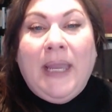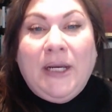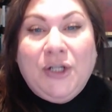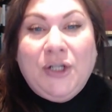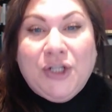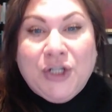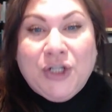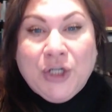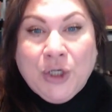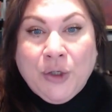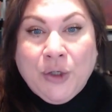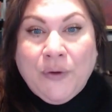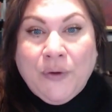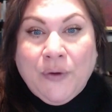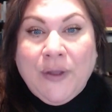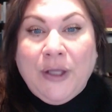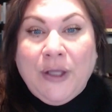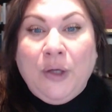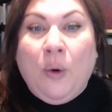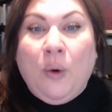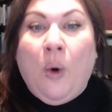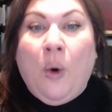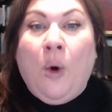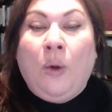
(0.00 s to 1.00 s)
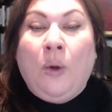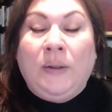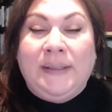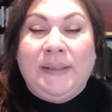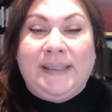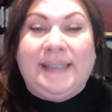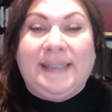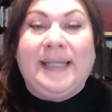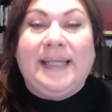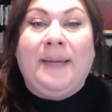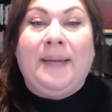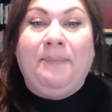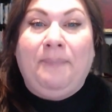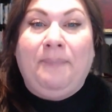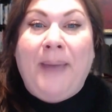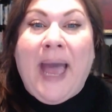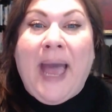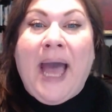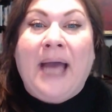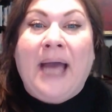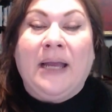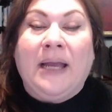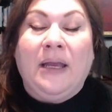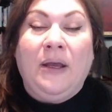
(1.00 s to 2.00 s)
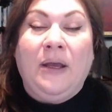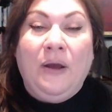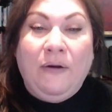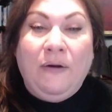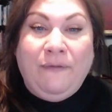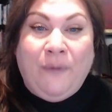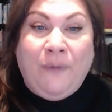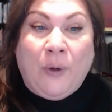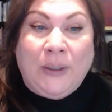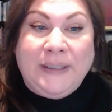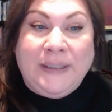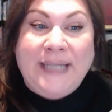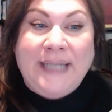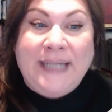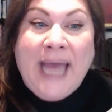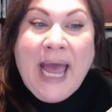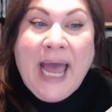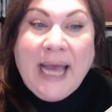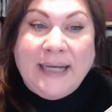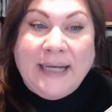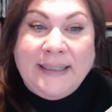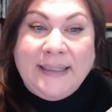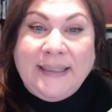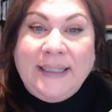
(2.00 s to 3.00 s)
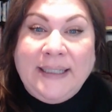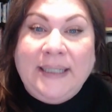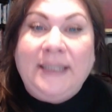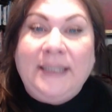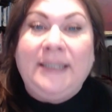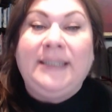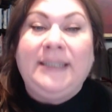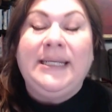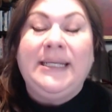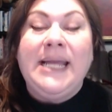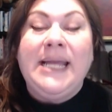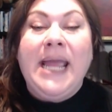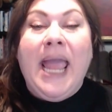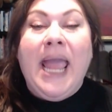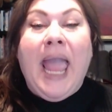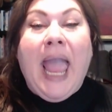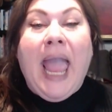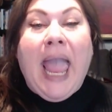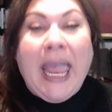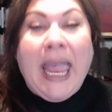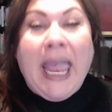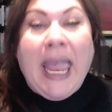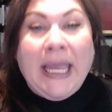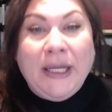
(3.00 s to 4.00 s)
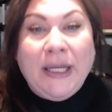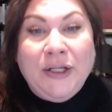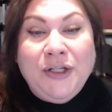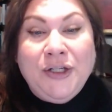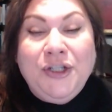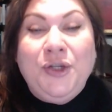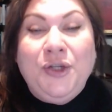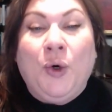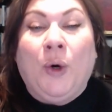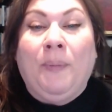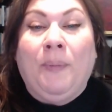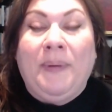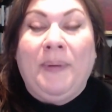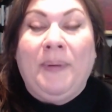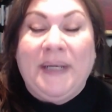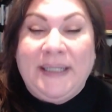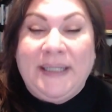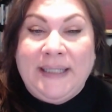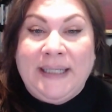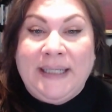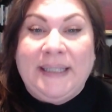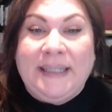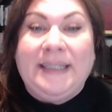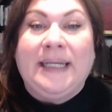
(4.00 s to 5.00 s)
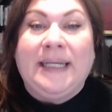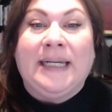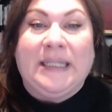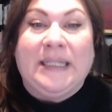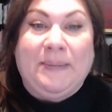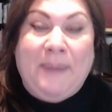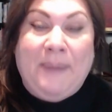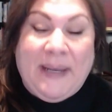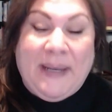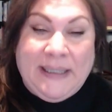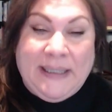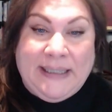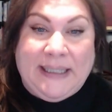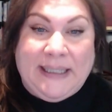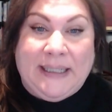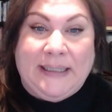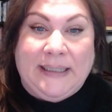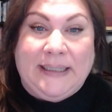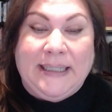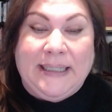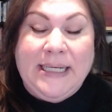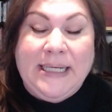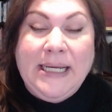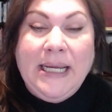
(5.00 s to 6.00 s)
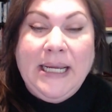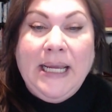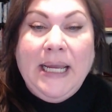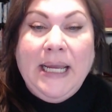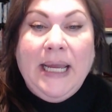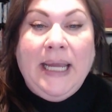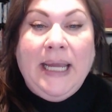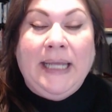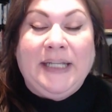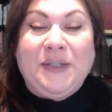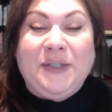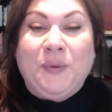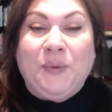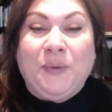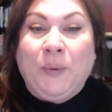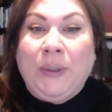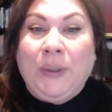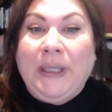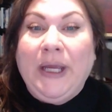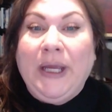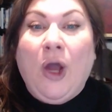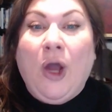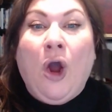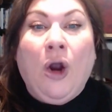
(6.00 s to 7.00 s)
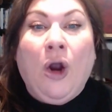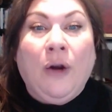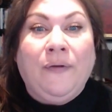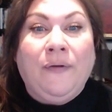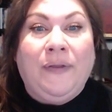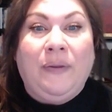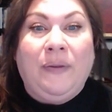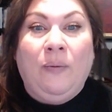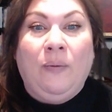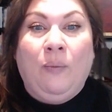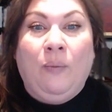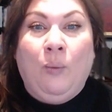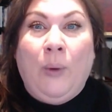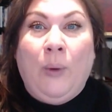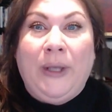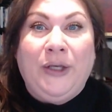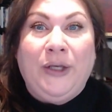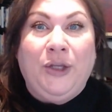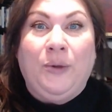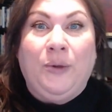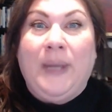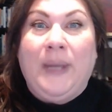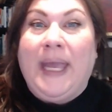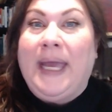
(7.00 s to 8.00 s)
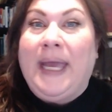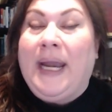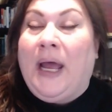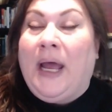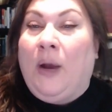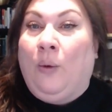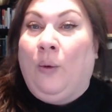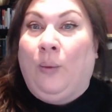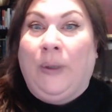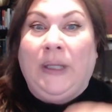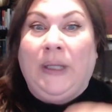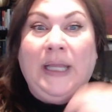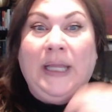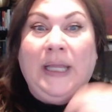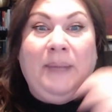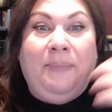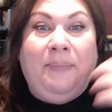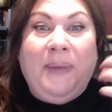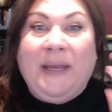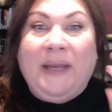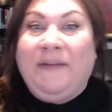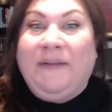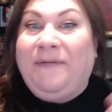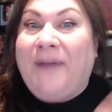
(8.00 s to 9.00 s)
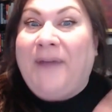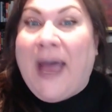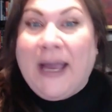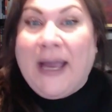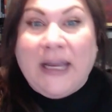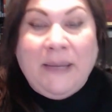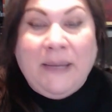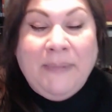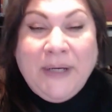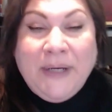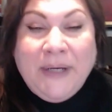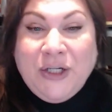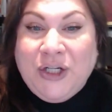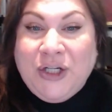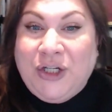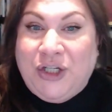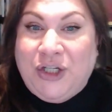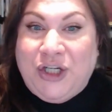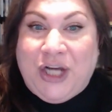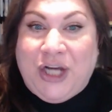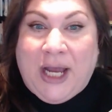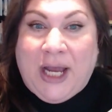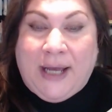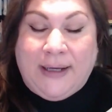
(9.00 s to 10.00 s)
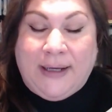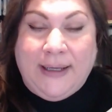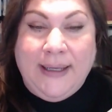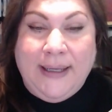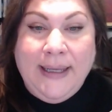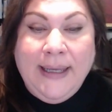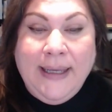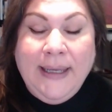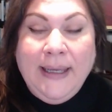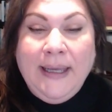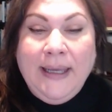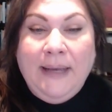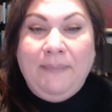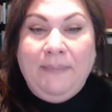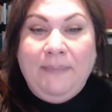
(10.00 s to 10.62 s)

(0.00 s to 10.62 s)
make sure that you hold some back for taxes and your business expenses. It's really hard when you get a really big fat commission check.